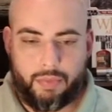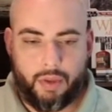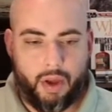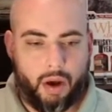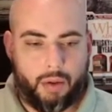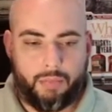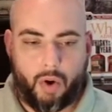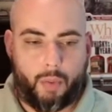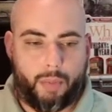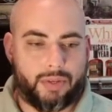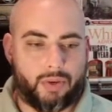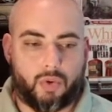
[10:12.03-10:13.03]
Um,
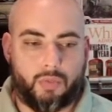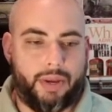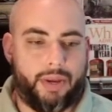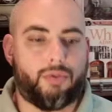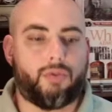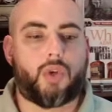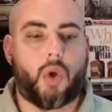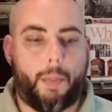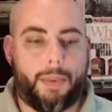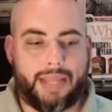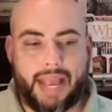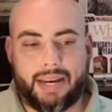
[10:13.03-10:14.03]
all my social medias will show
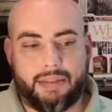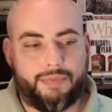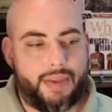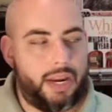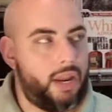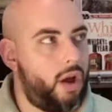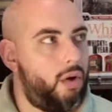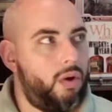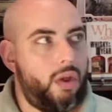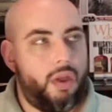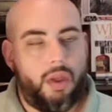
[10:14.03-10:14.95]
up at the end of the video.